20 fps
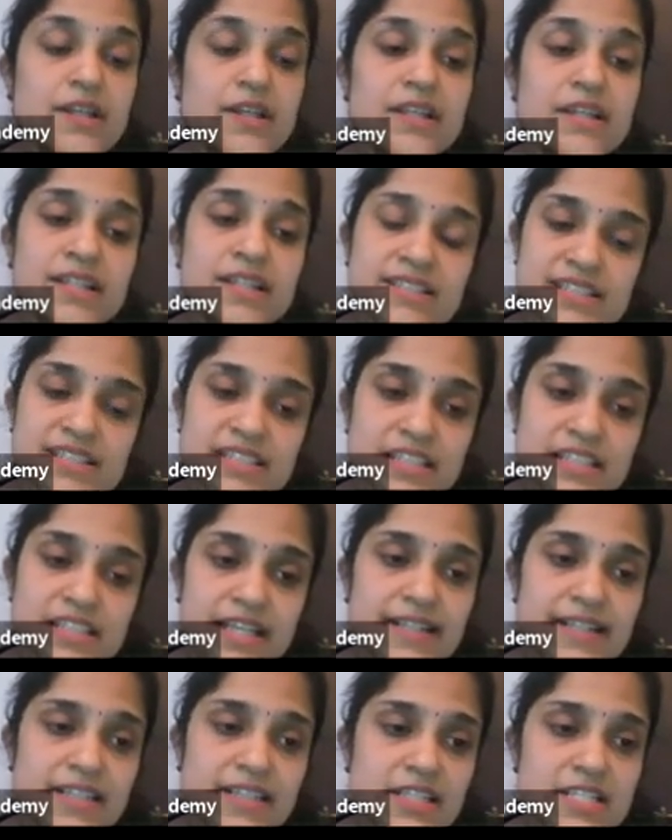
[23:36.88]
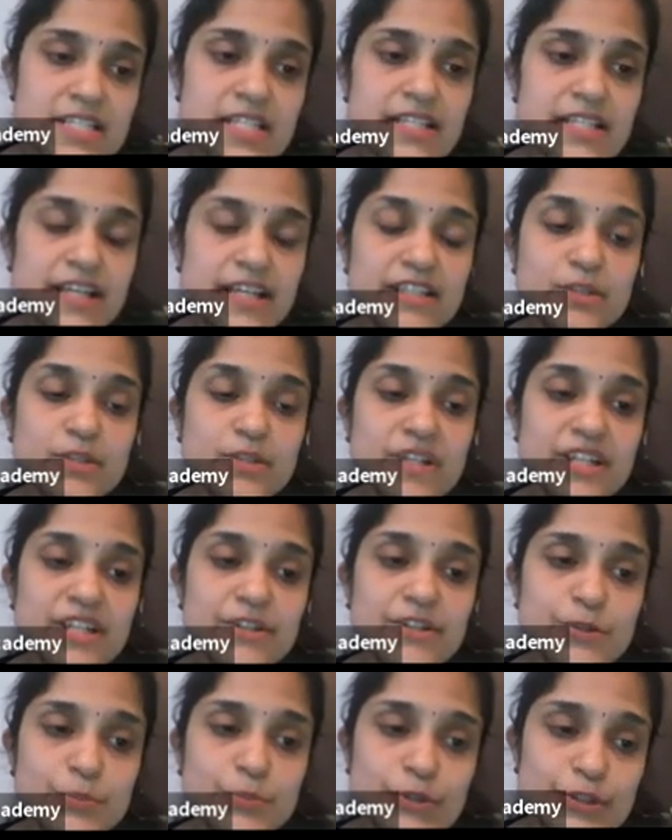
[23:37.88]
He still enters an agreement
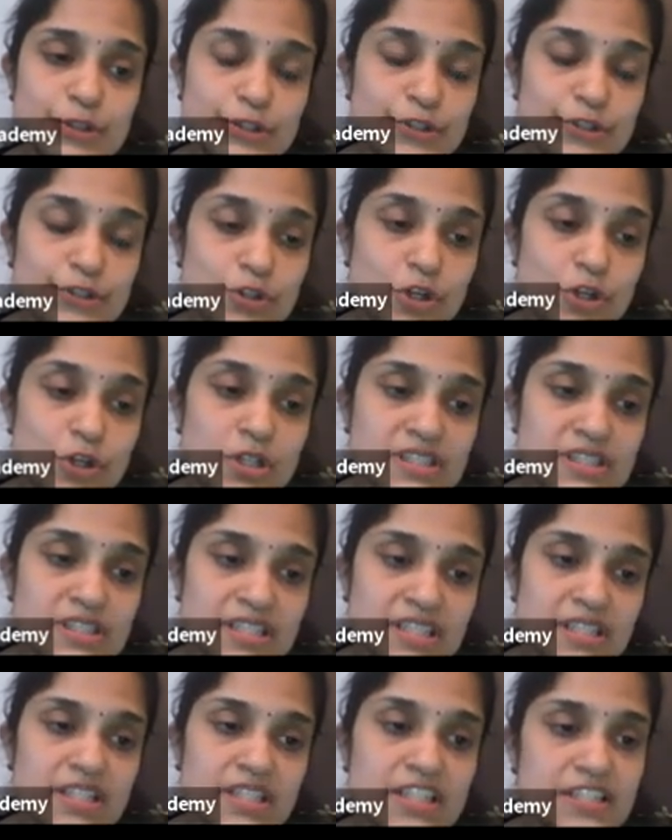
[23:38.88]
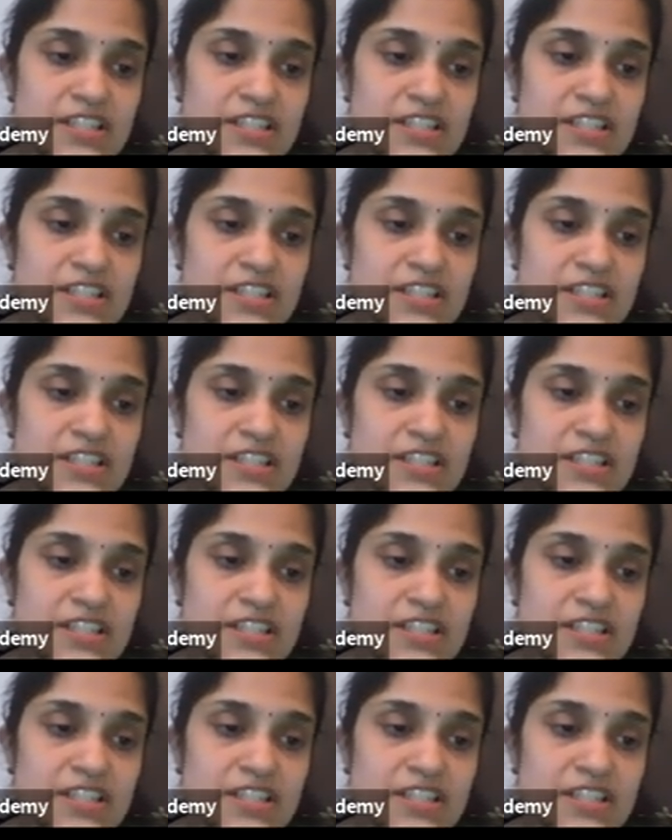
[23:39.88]
to procure the